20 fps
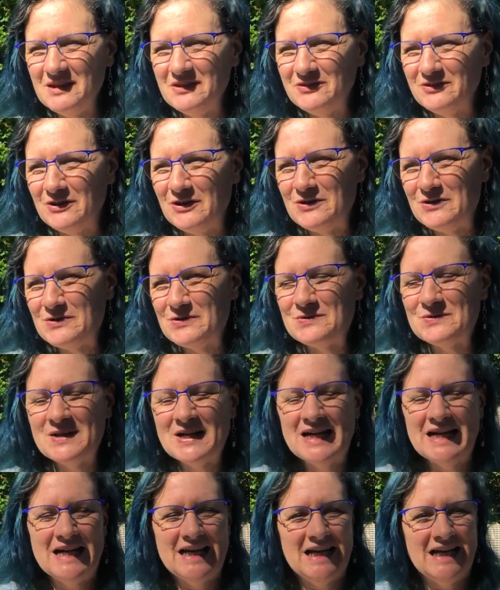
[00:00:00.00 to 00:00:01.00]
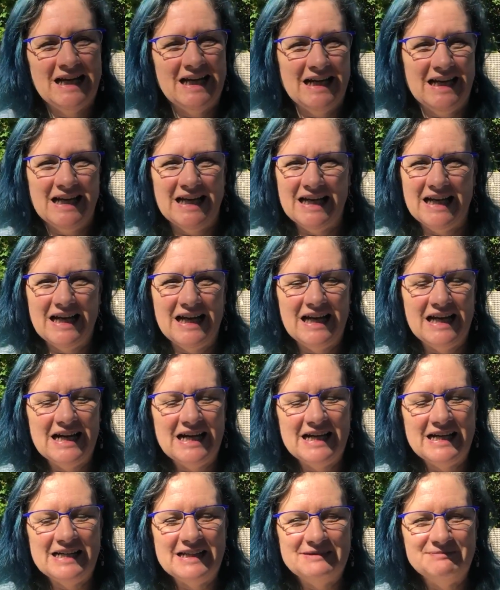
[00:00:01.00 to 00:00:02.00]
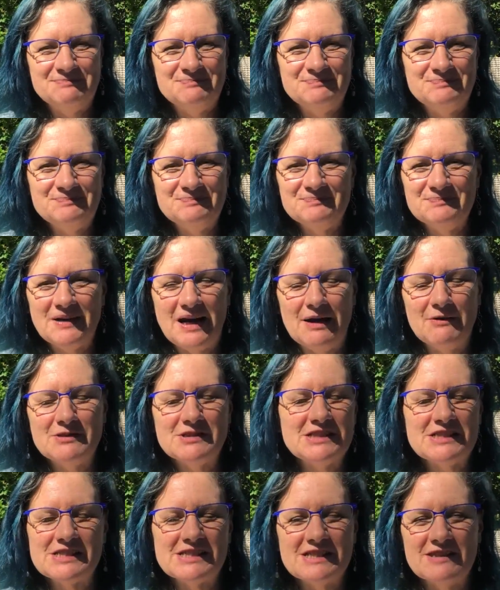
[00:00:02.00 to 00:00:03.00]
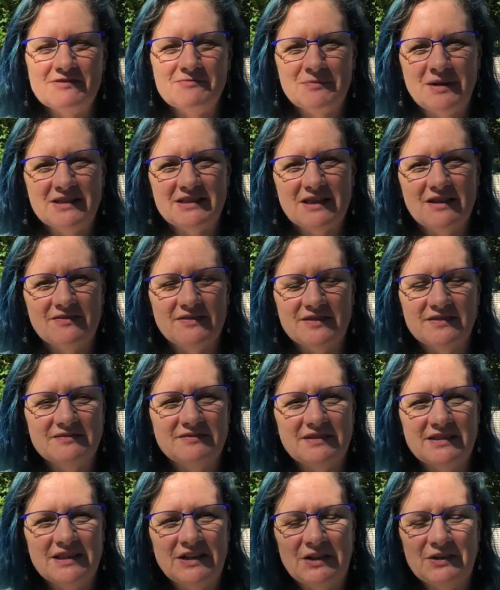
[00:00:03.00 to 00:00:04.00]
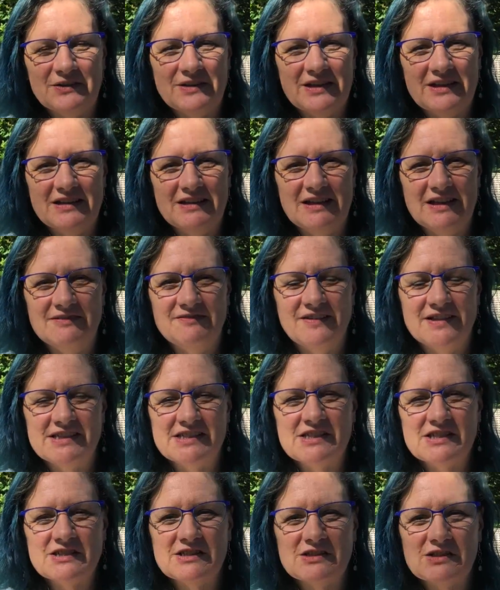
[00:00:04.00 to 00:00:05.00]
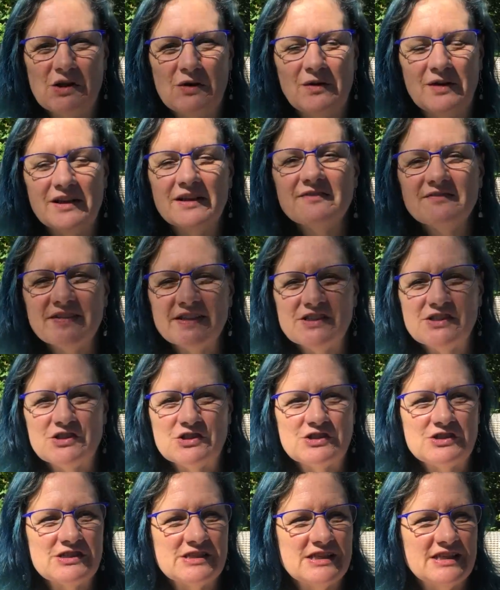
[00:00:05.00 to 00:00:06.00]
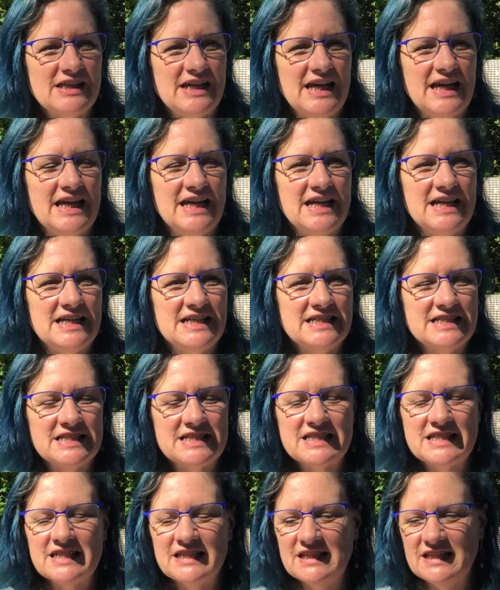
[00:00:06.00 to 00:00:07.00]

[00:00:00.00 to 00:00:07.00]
So I was just giving myself the advice to go on adventures, and